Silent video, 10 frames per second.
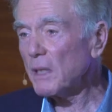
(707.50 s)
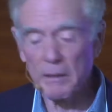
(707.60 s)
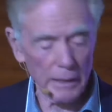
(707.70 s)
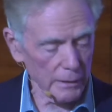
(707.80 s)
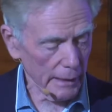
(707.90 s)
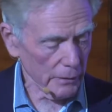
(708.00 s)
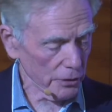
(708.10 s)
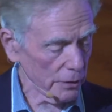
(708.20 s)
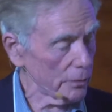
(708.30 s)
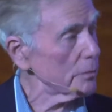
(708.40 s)
It, it
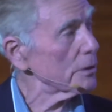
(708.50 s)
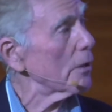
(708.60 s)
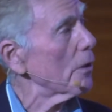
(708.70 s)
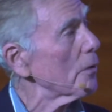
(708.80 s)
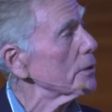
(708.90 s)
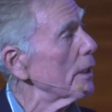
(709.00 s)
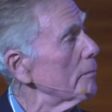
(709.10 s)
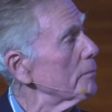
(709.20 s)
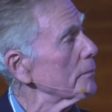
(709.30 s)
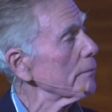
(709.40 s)
tends to, to hold up.